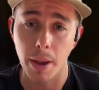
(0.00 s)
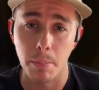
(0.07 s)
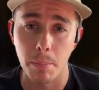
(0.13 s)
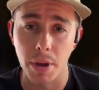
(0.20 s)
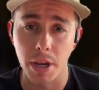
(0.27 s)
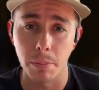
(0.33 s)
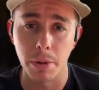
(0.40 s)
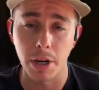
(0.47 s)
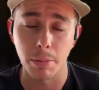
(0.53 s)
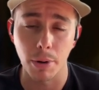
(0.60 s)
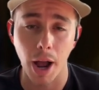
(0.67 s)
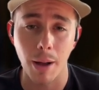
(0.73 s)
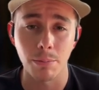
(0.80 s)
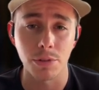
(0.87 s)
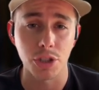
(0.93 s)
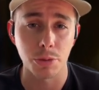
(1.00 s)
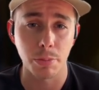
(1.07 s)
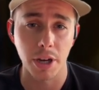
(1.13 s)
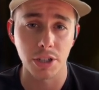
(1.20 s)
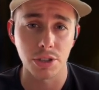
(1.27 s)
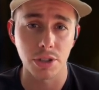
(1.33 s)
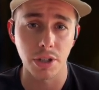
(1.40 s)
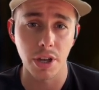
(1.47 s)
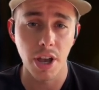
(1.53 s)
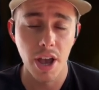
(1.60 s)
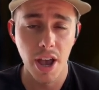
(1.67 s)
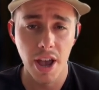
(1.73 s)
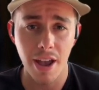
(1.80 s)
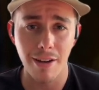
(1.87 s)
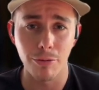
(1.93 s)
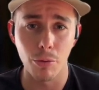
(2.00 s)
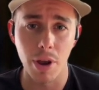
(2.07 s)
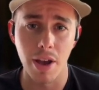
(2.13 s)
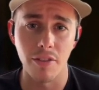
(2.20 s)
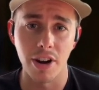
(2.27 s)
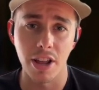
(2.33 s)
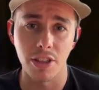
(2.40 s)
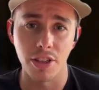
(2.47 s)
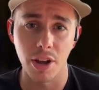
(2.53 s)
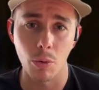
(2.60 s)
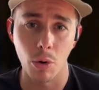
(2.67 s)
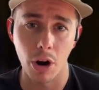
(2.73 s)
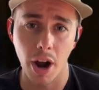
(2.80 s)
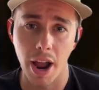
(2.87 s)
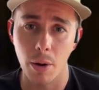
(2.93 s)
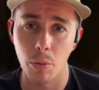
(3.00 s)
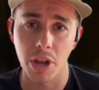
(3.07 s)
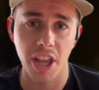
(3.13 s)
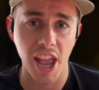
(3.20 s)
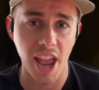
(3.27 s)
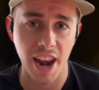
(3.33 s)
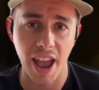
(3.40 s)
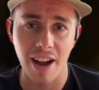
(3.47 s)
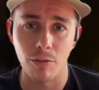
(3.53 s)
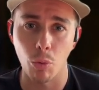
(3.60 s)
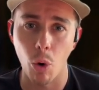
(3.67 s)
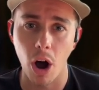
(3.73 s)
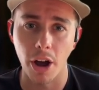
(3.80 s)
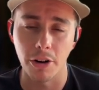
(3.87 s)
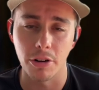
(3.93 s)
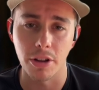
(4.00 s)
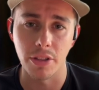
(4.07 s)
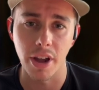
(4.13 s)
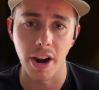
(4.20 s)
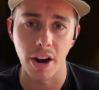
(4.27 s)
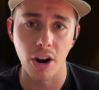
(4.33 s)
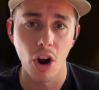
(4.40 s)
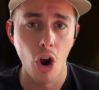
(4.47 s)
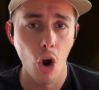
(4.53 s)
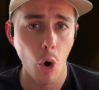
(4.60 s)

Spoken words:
big problem, especially if we have anything where, hey, we can't have water in there,